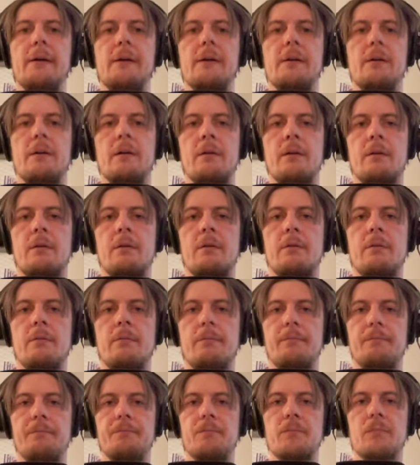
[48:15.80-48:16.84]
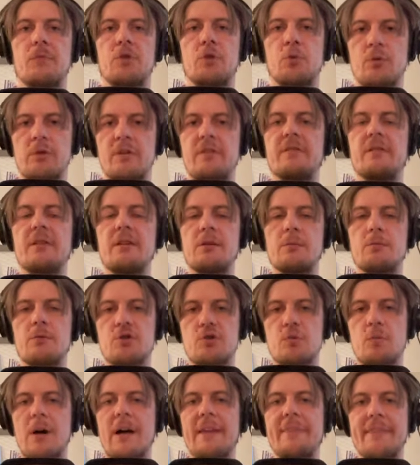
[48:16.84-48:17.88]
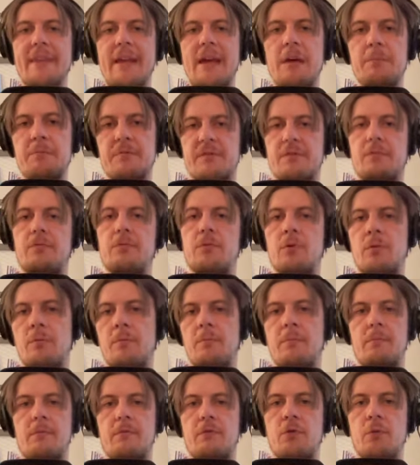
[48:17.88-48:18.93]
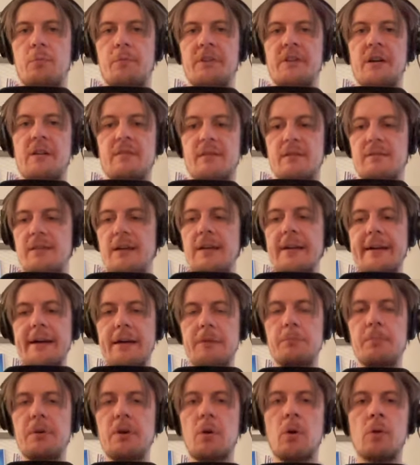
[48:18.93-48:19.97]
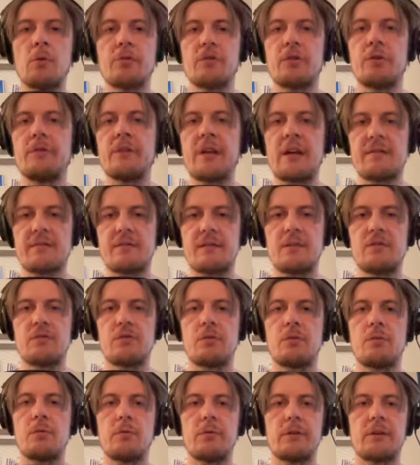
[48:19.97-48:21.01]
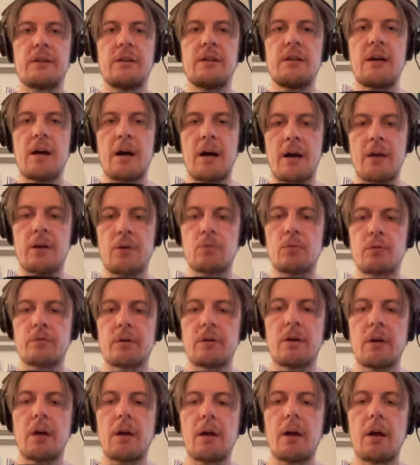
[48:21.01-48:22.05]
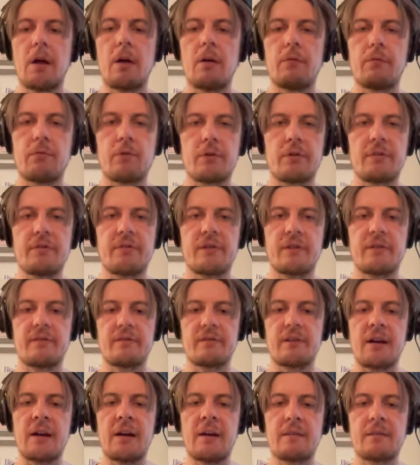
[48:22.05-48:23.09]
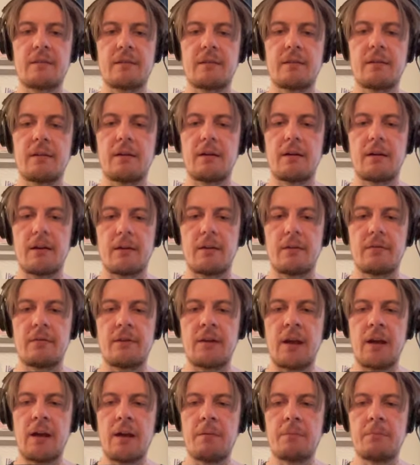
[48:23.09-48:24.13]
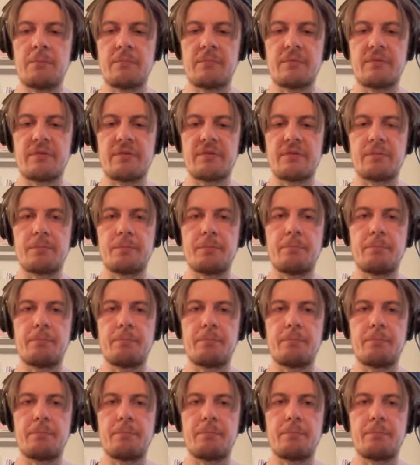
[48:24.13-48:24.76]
um, to distinguish one names from from another they can be also nested so here i could for instance add names